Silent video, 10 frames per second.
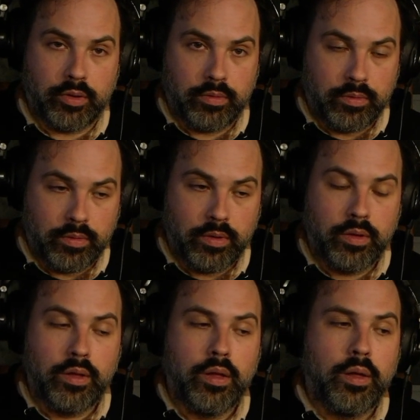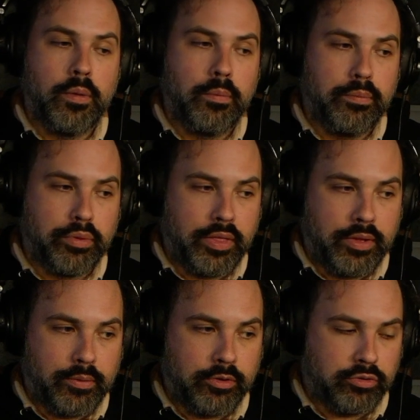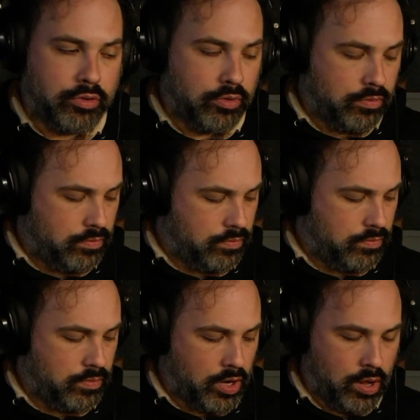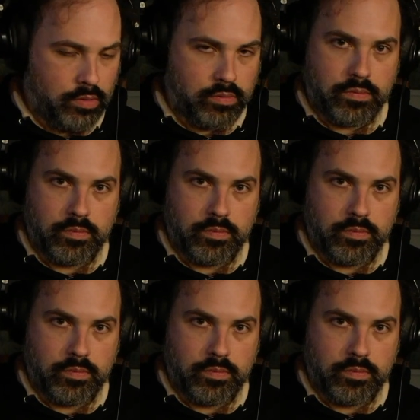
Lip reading: to play the original note.